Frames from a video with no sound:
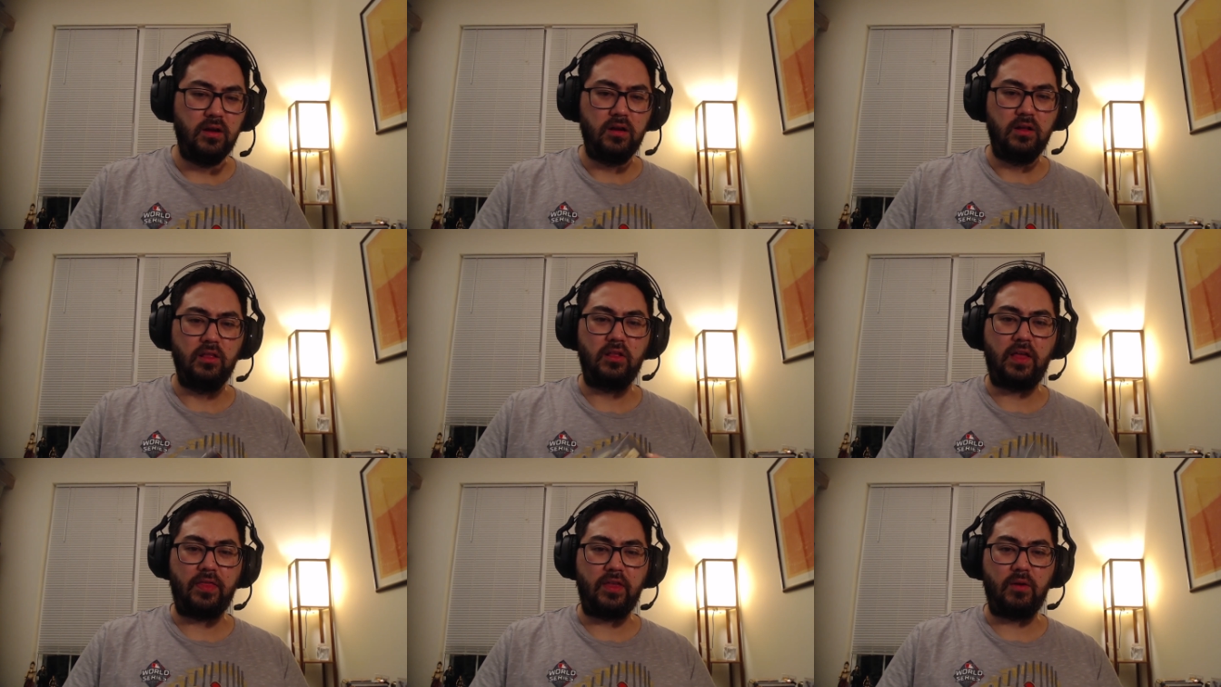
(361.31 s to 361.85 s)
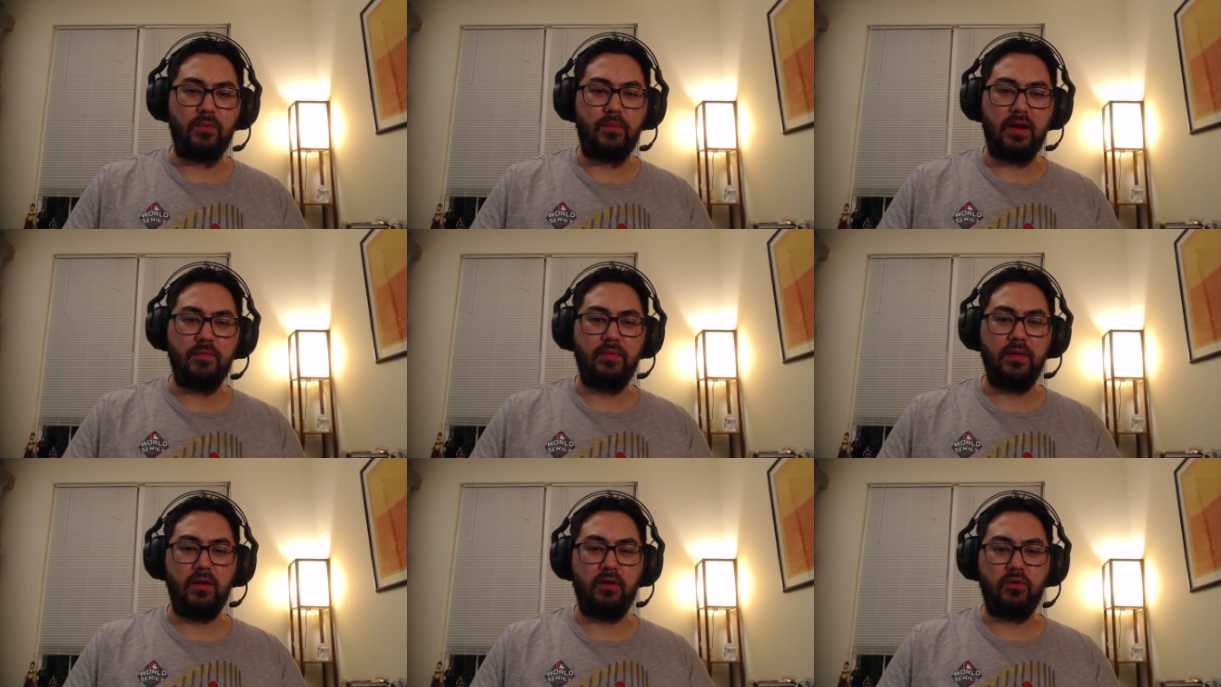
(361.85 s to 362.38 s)
Looked like there might have
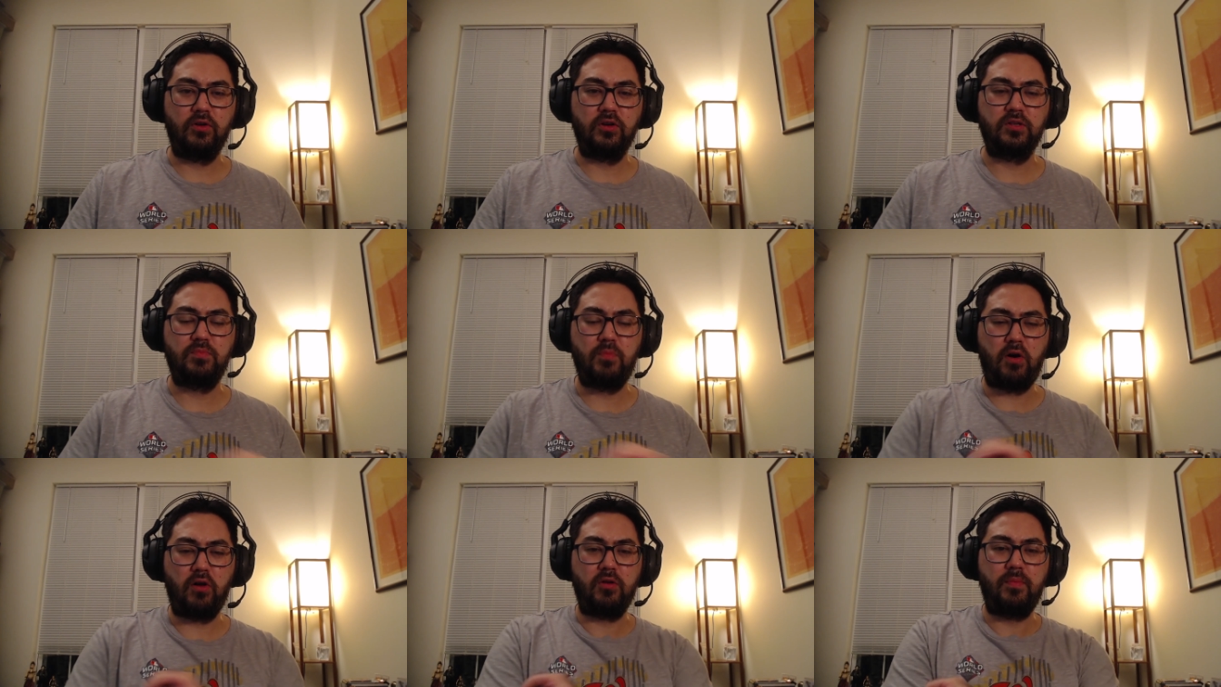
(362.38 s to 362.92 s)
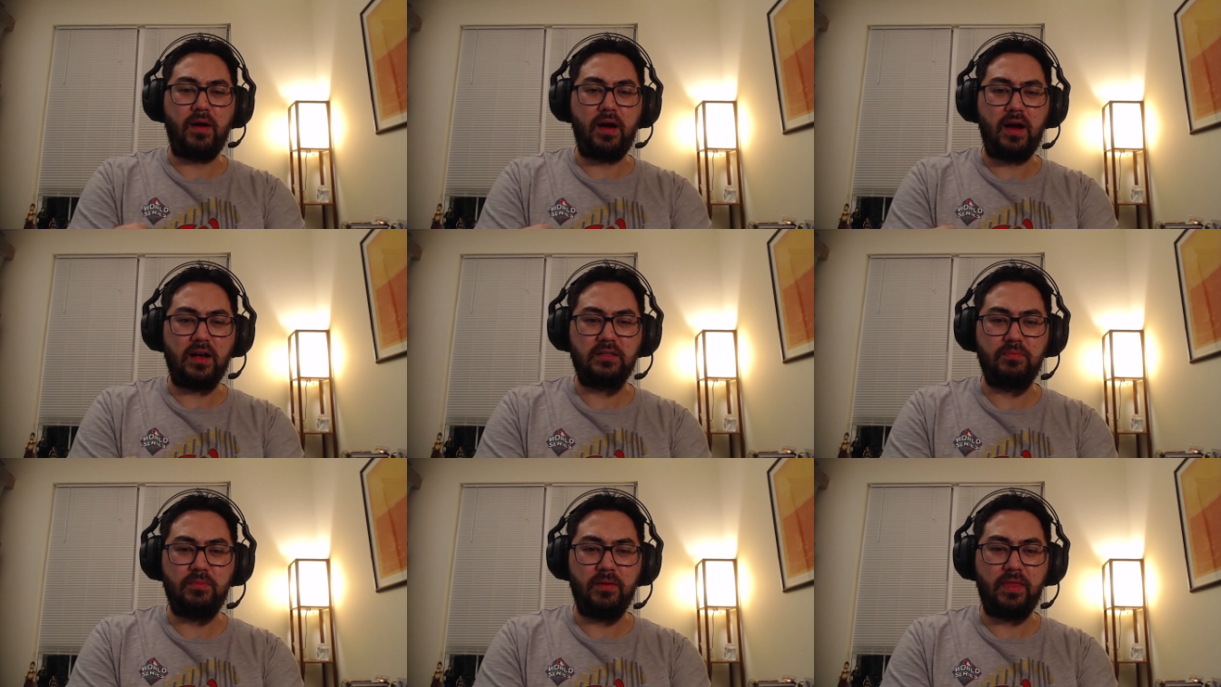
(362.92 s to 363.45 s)
been, or a smaller
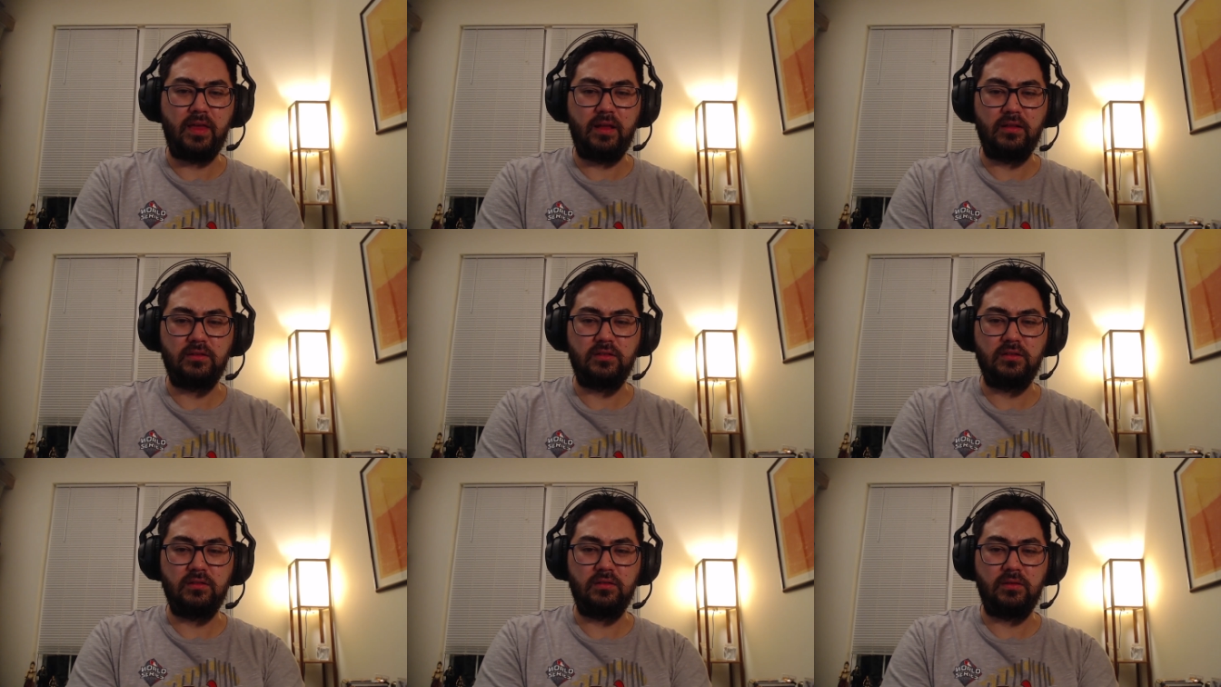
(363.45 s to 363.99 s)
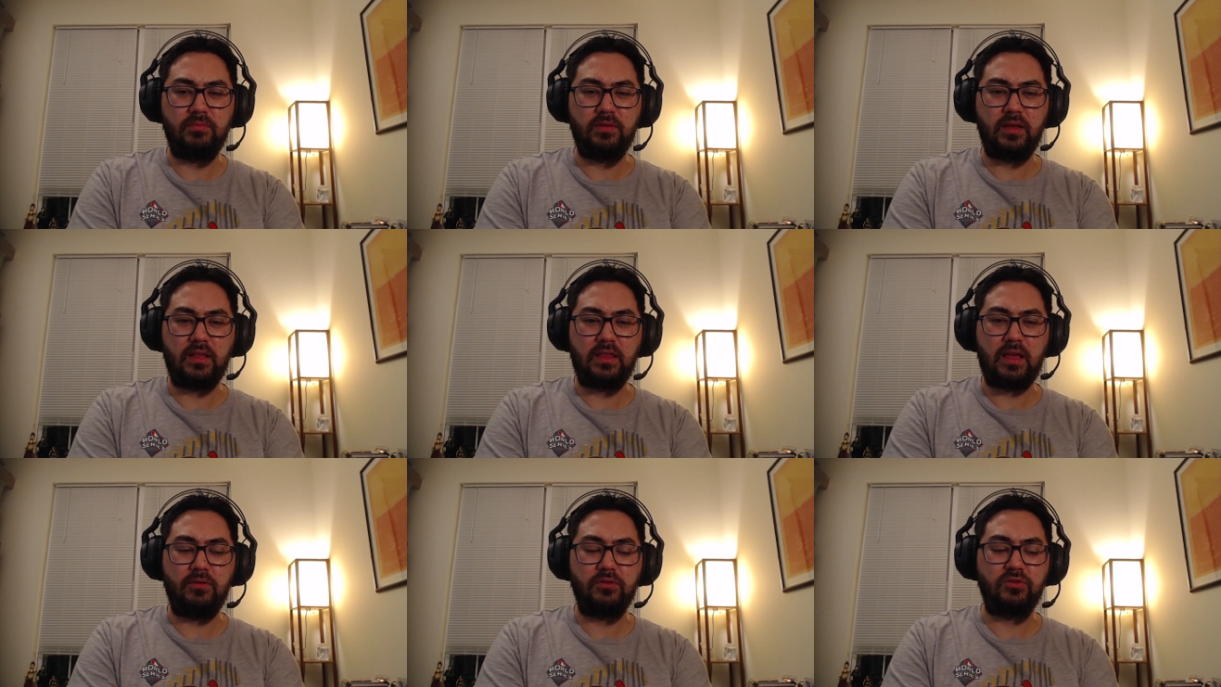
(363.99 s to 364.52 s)
box, but that seems like
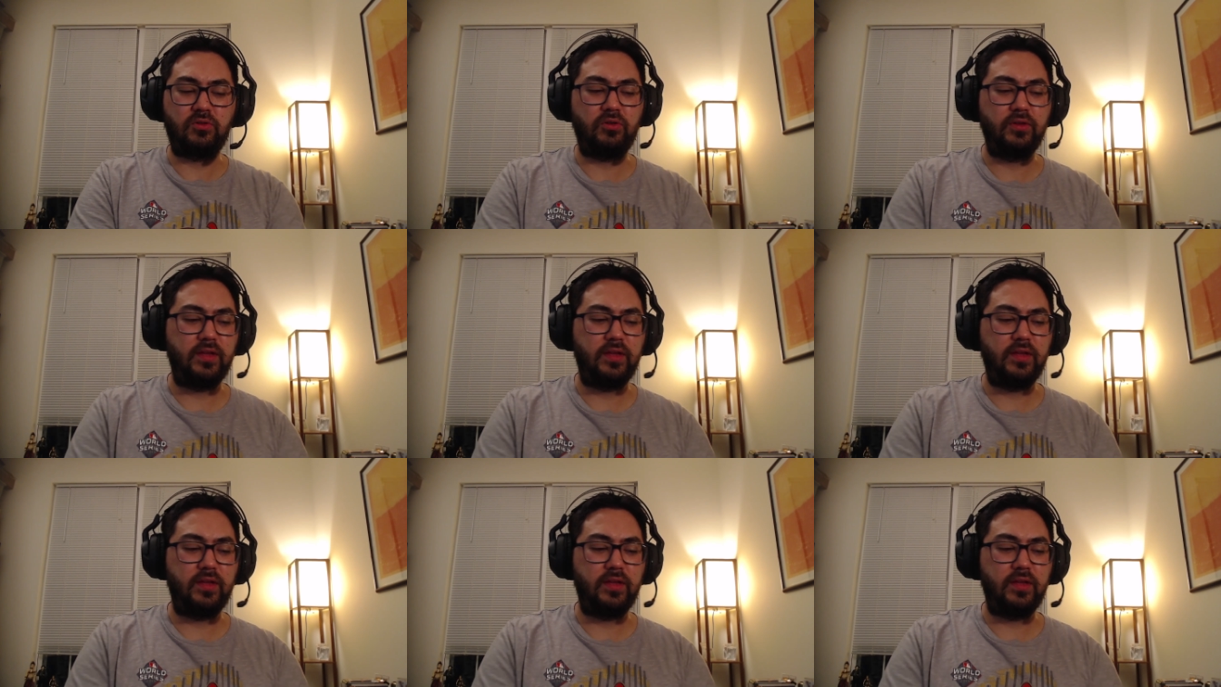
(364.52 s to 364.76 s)
that was sold